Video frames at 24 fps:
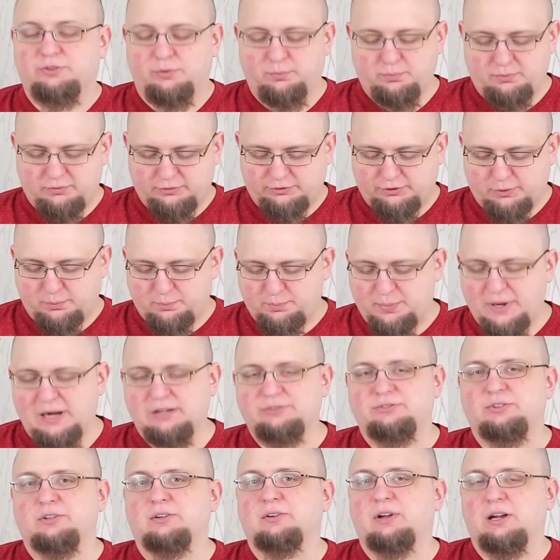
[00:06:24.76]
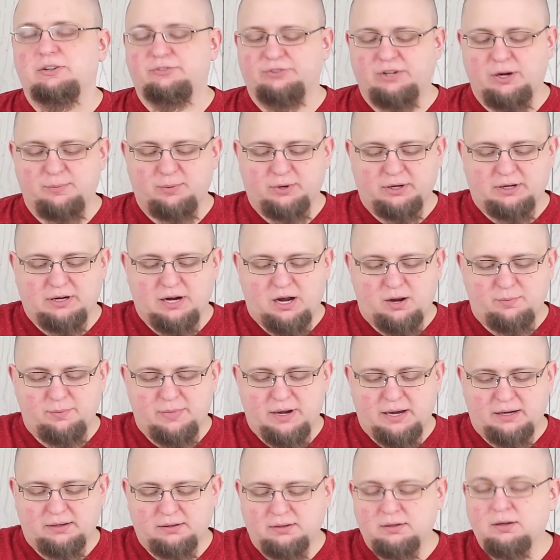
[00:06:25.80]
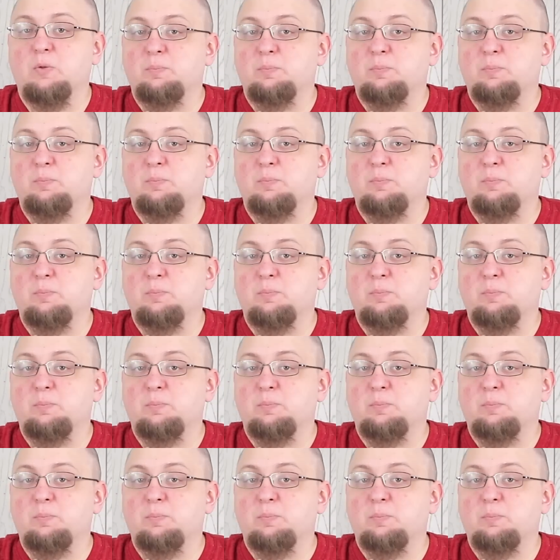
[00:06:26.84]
Some basic lightsaber combat.